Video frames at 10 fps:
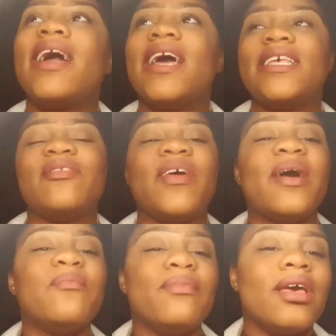Guys,
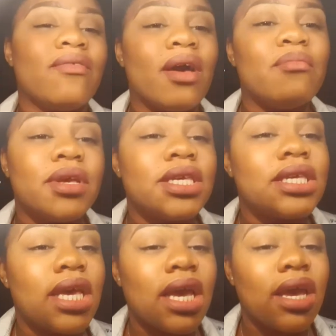if I miss
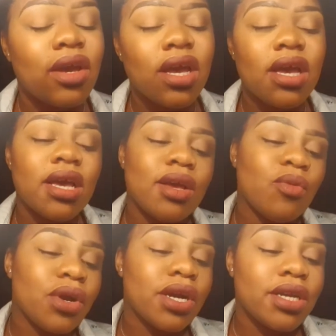say
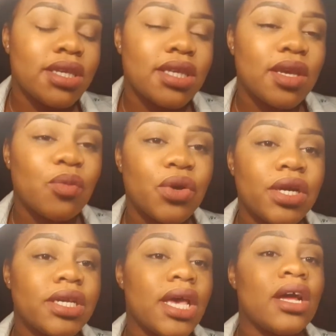words, some
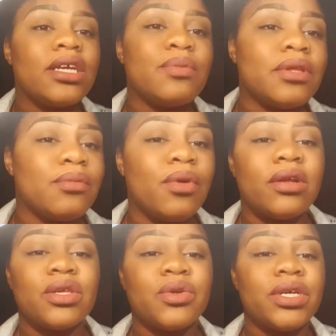words, I'll just put them
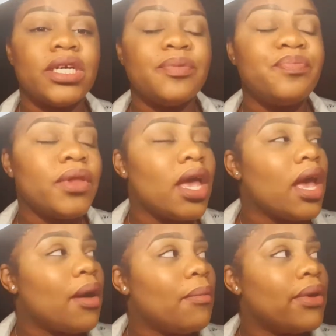on the screen.
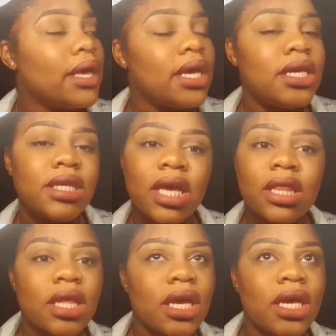But he
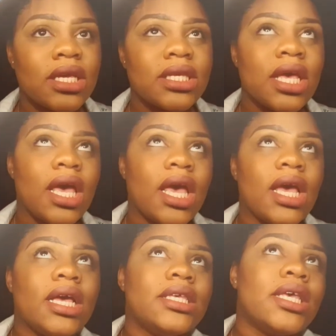said
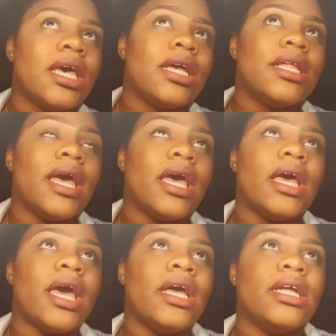that
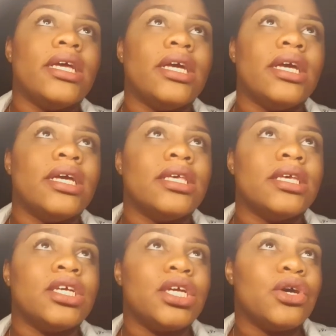Haiti
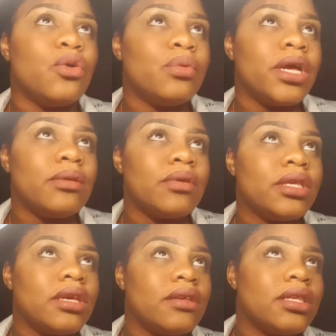is a shithole place
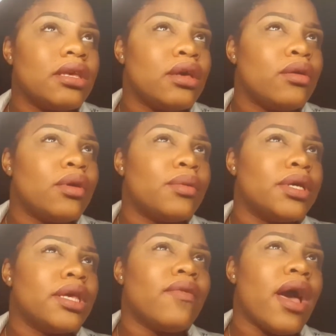
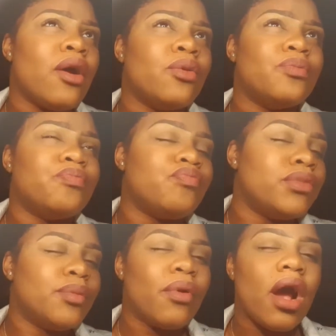because of how
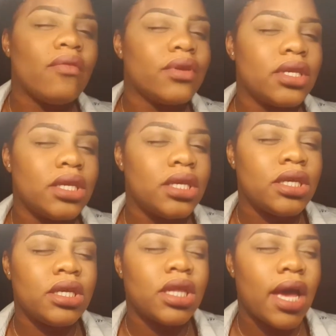the
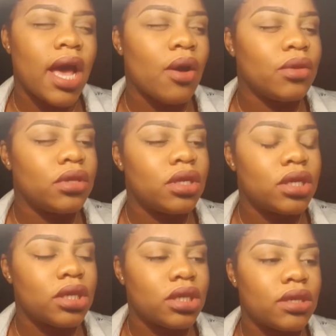poverty, like how it
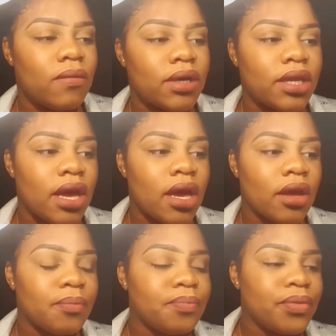looks and stuff like
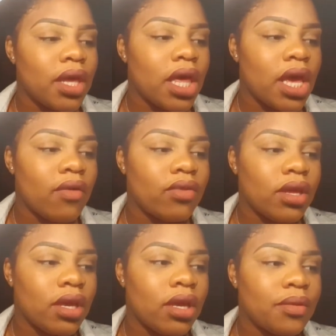that,
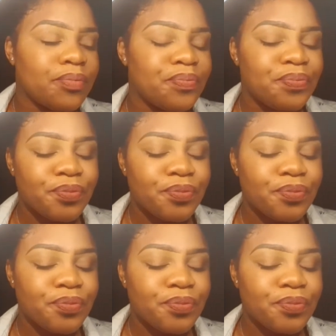everything.